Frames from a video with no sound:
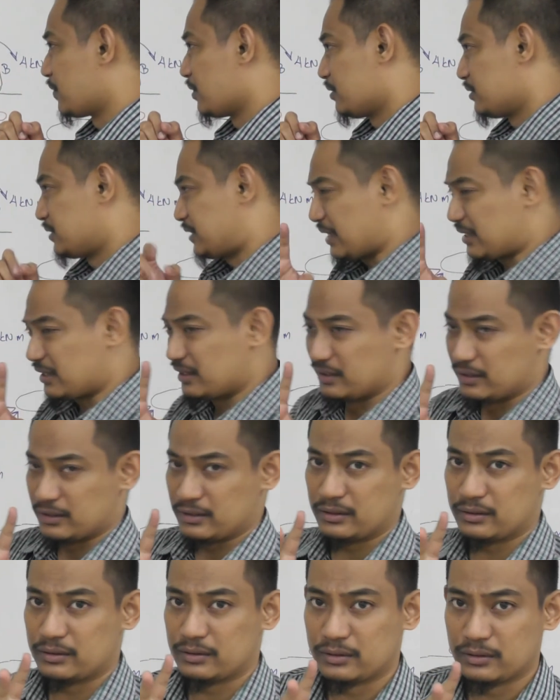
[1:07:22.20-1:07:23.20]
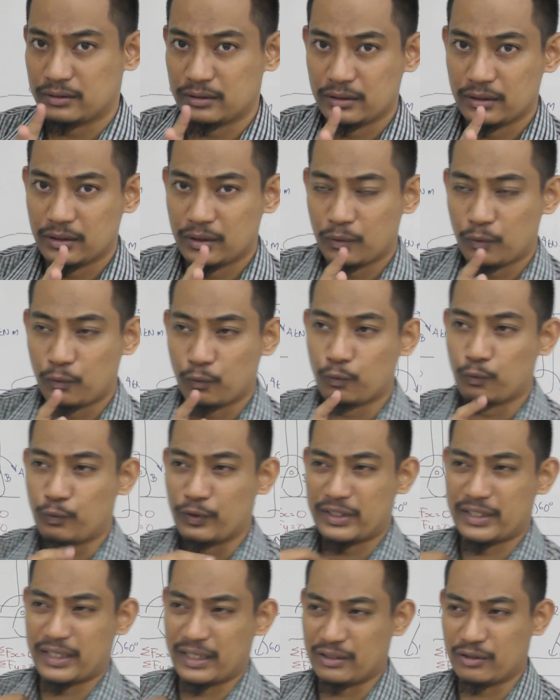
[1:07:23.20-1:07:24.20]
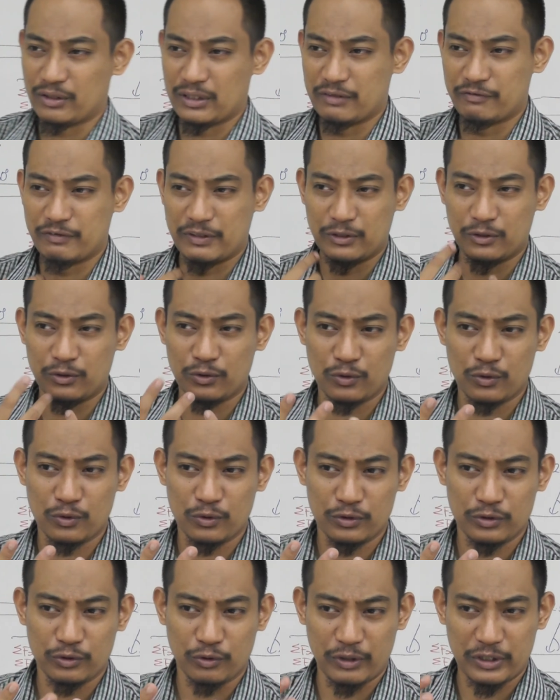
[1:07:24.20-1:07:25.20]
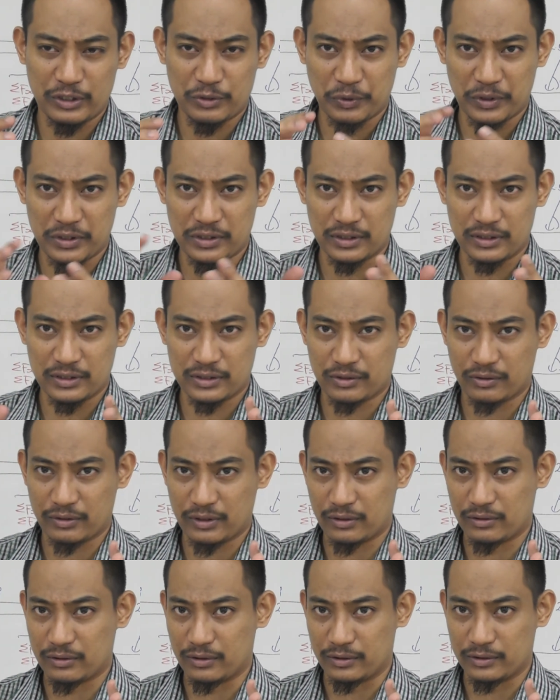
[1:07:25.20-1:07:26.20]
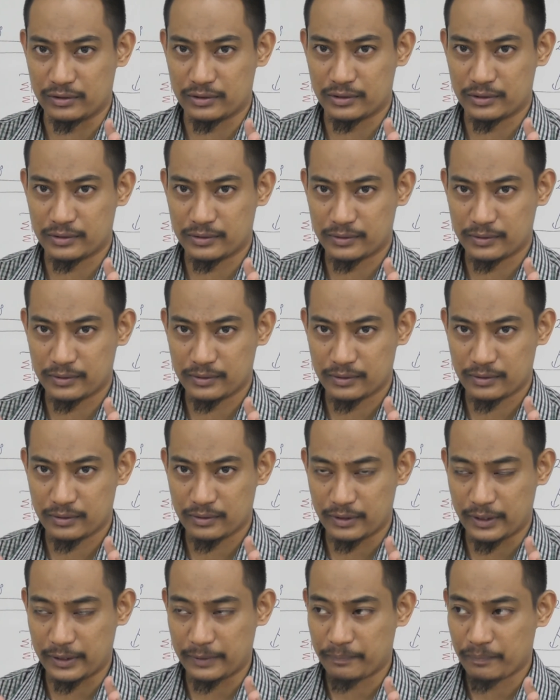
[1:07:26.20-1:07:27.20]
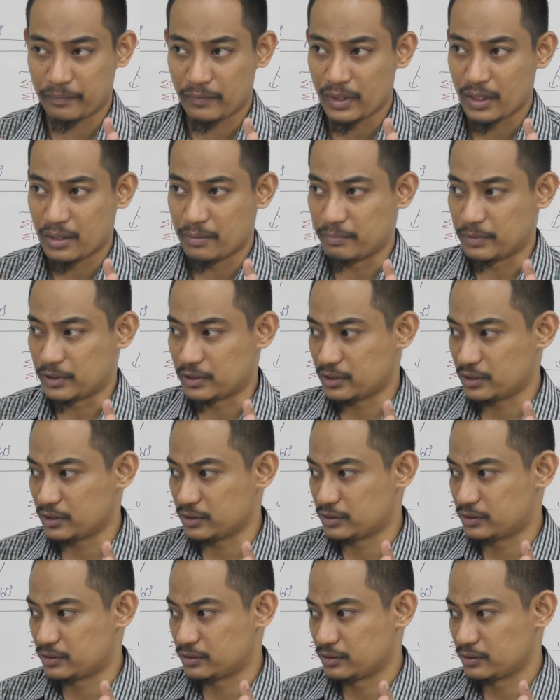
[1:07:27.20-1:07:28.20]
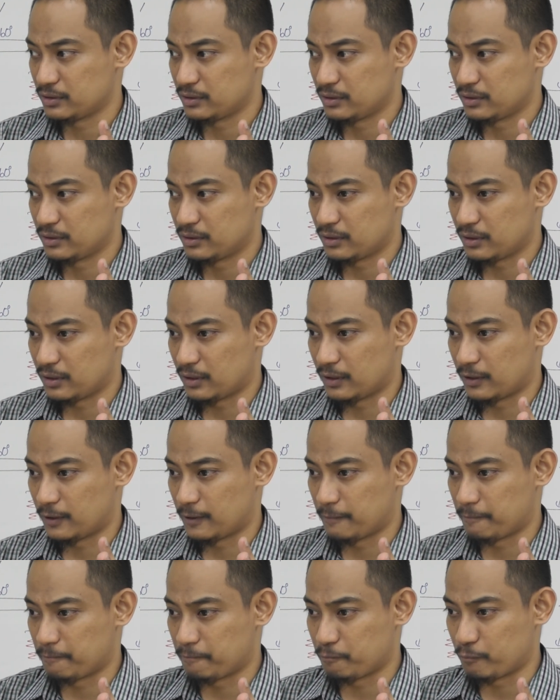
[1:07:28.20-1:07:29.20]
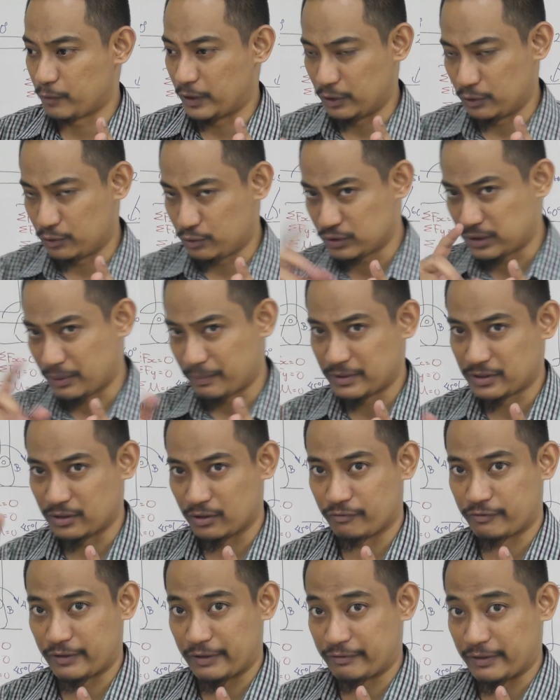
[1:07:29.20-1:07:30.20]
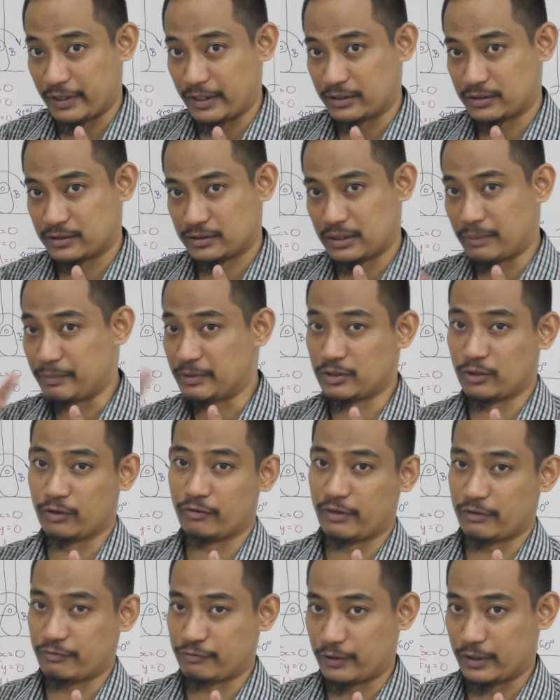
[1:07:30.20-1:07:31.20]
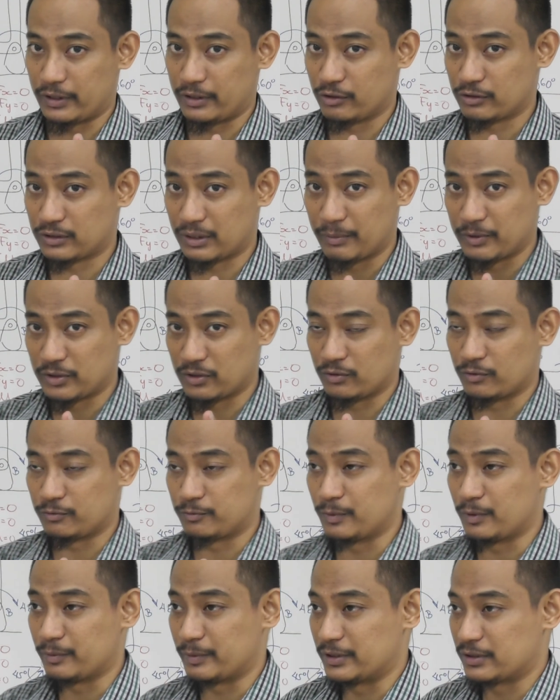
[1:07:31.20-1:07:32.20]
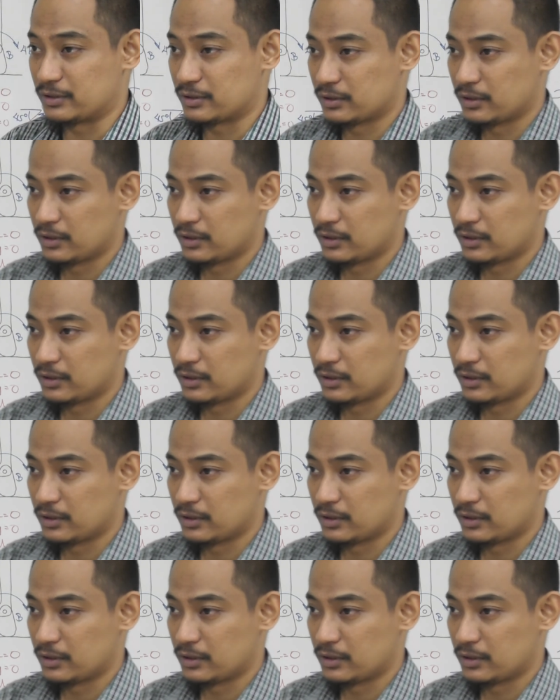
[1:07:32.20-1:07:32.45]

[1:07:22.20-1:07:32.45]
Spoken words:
Secondly, we cannot even know your equation is correct or not, right? Because when you do summation of fx, summation of fy, or summation of moment,